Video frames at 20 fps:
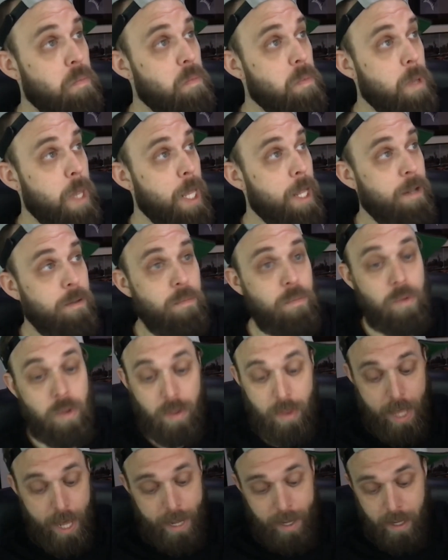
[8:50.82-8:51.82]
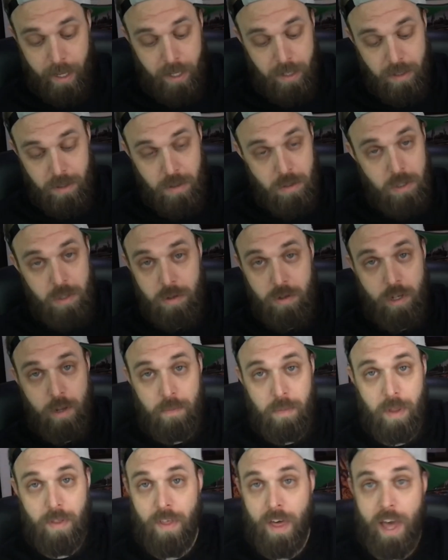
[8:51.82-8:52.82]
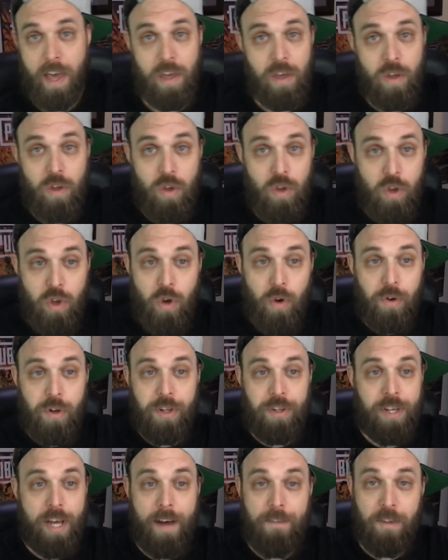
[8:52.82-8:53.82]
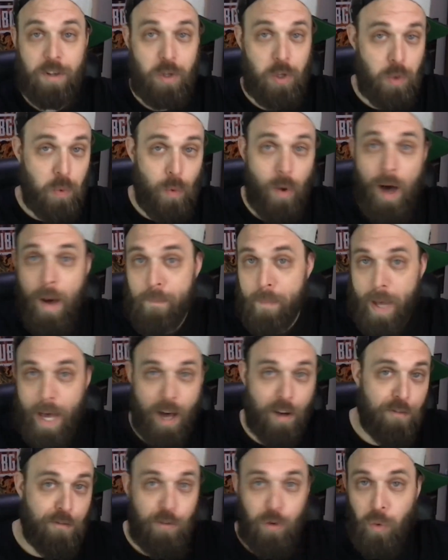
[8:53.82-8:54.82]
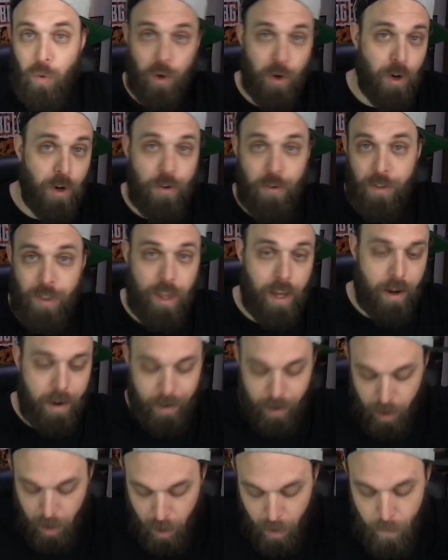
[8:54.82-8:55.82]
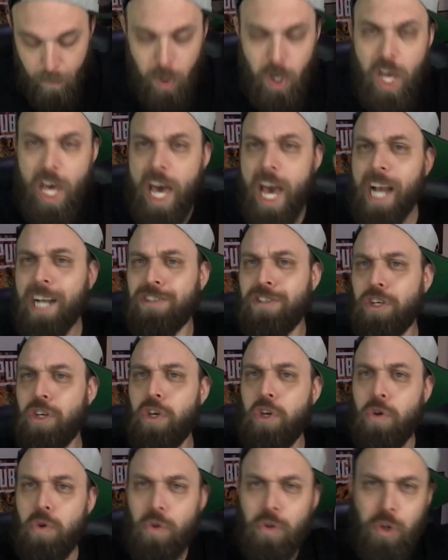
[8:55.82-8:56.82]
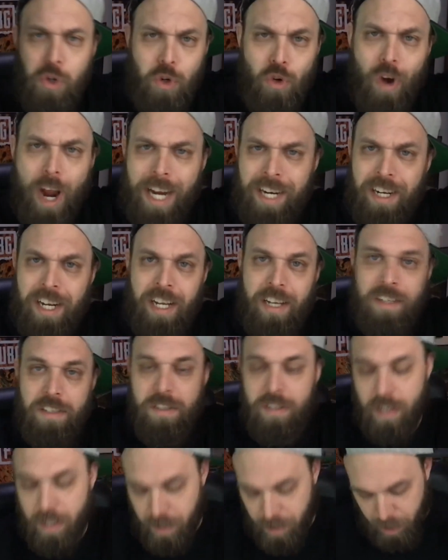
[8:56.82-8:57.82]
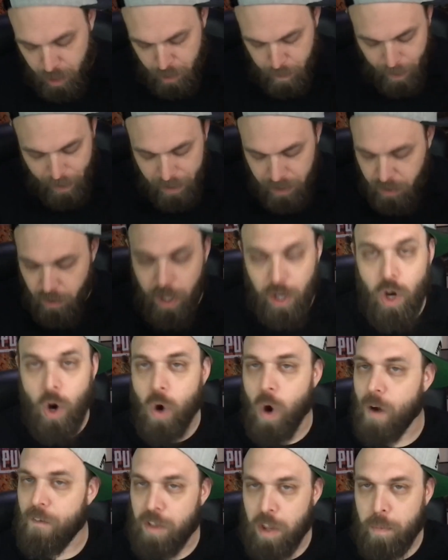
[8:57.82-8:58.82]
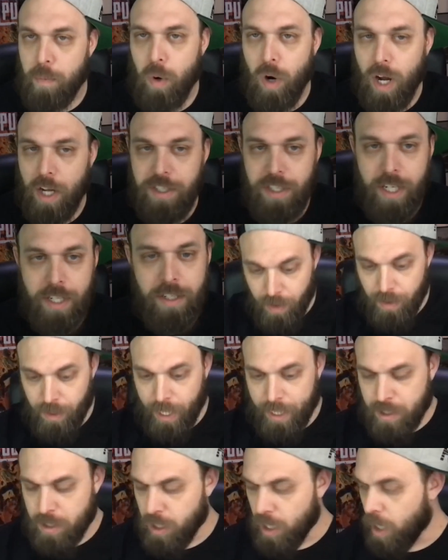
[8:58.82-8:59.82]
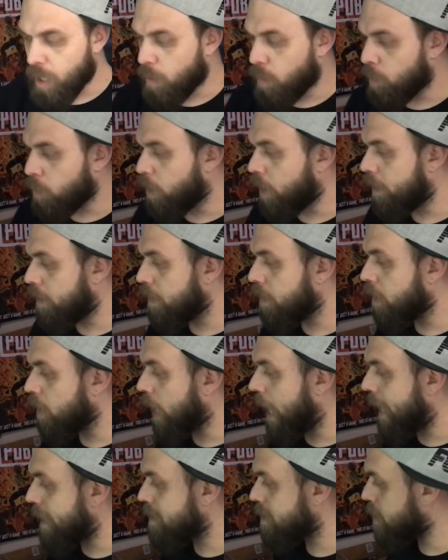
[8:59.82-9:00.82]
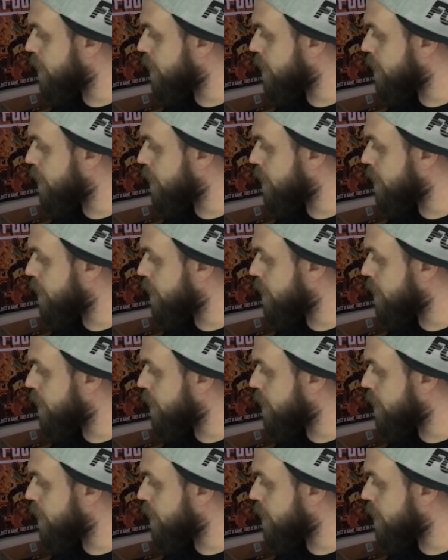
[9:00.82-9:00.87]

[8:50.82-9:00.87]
then that is something that you'll just have to swap out for there. But execute greatness and just basically go over the project. That's one last